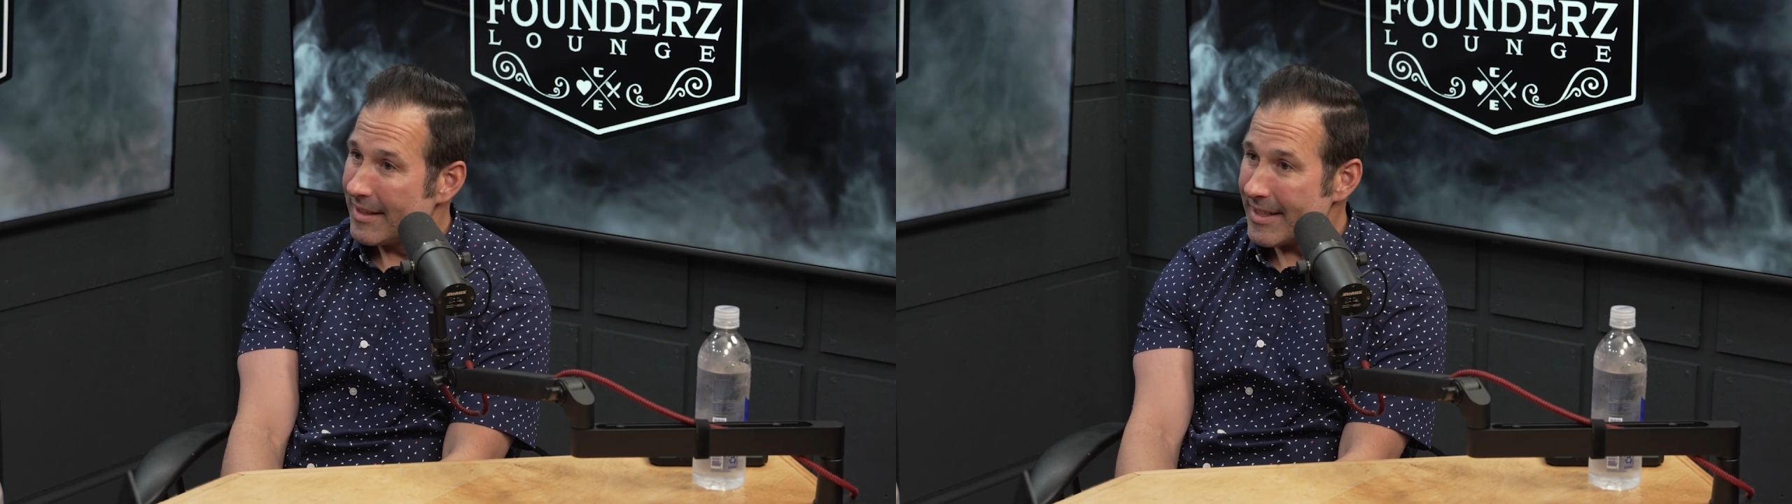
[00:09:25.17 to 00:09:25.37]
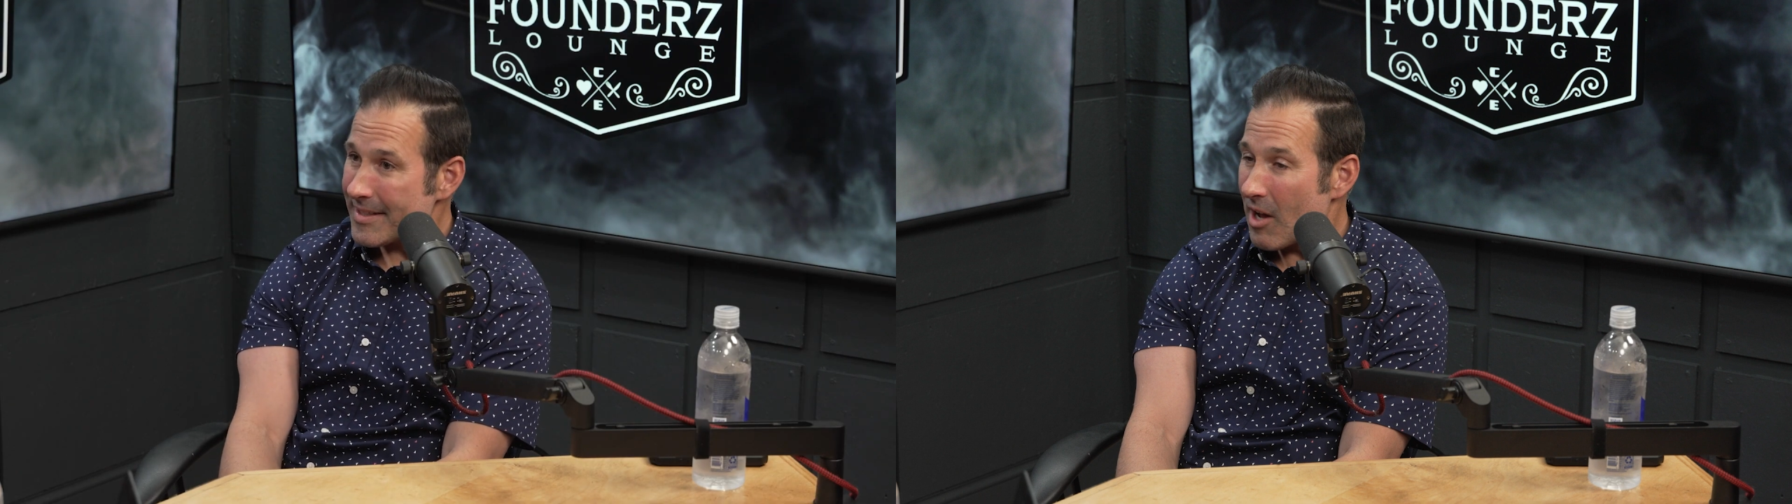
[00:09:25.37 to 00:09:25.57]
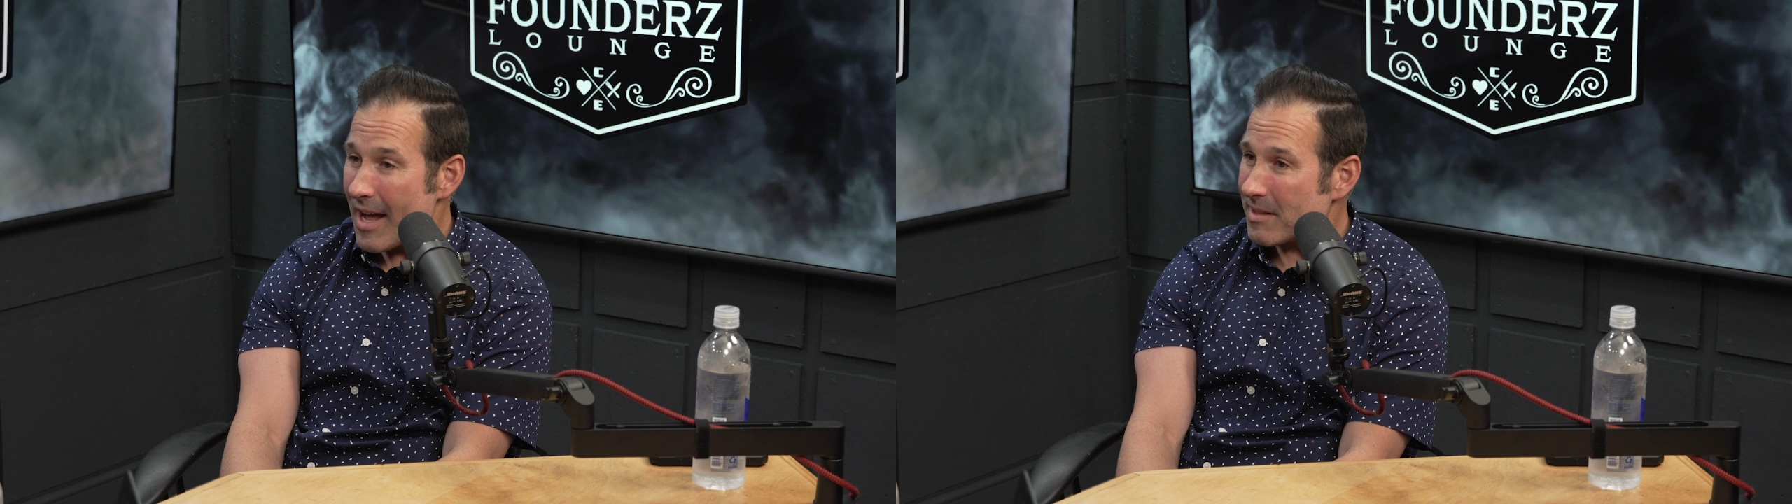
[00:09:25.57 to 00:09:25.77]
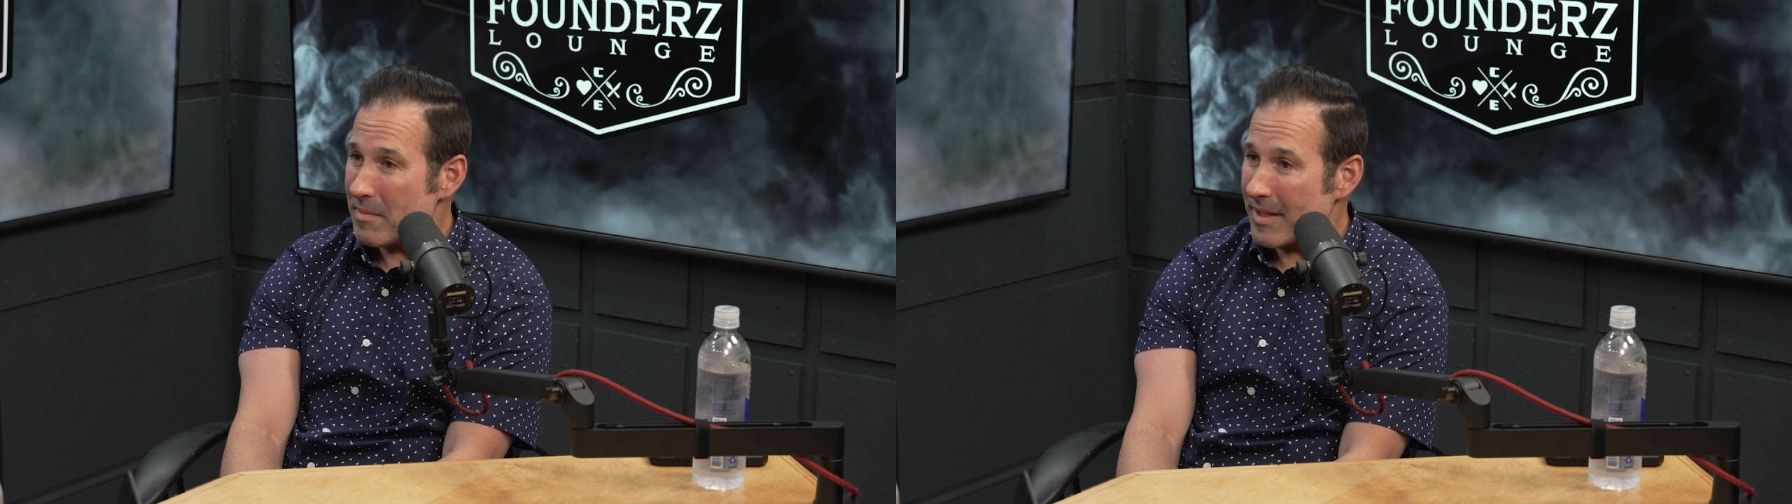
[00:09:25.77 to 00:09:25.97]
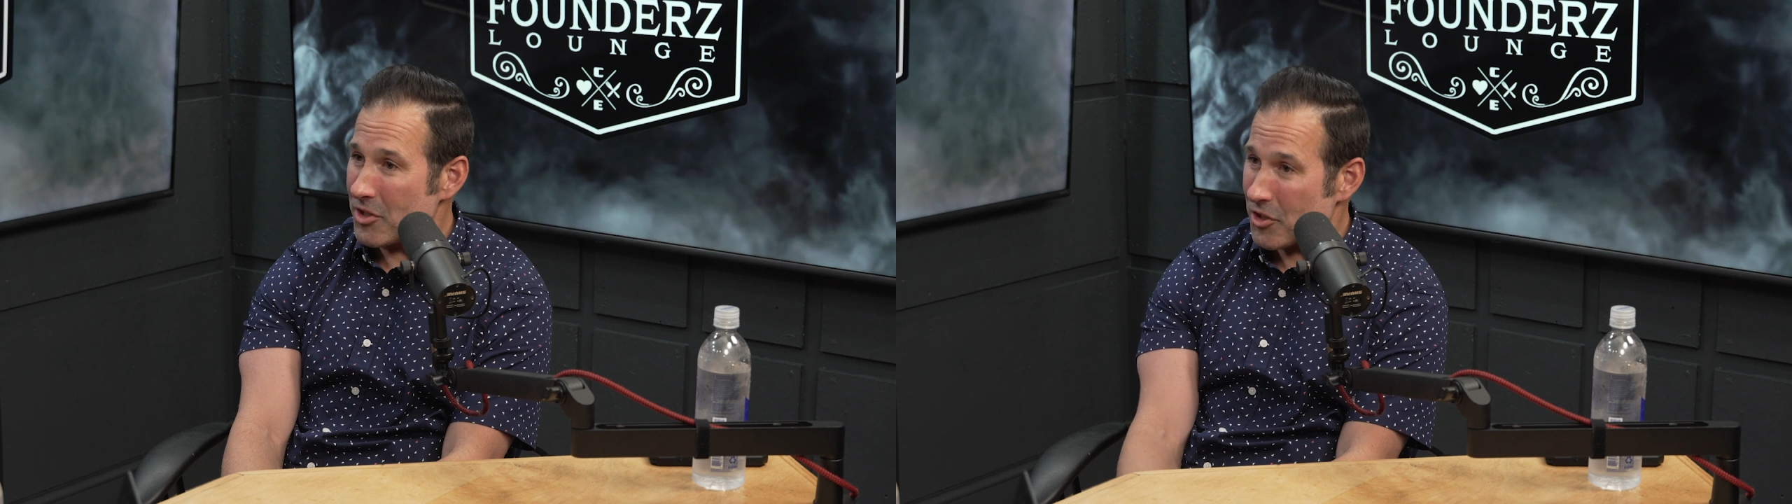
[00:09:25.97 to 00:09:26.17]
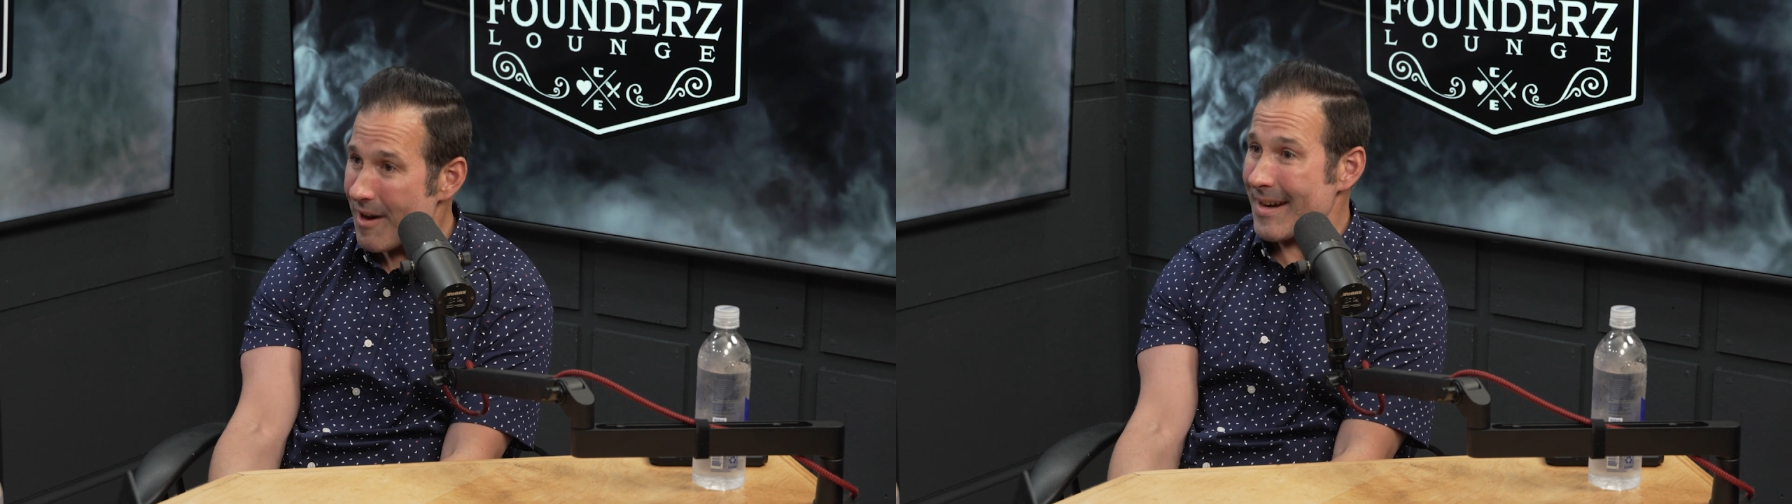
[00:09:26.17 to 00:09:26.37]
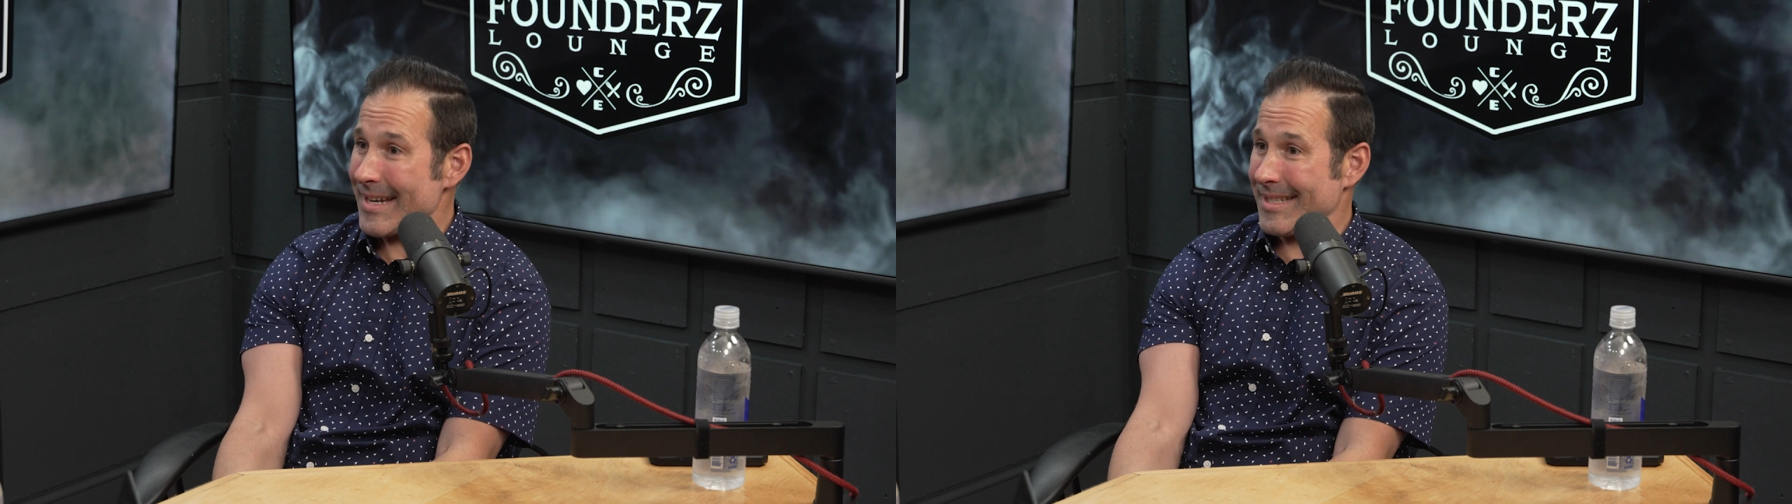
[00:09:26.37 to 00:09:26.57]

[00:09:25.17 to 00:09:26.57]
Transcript: It's not to be a jerk.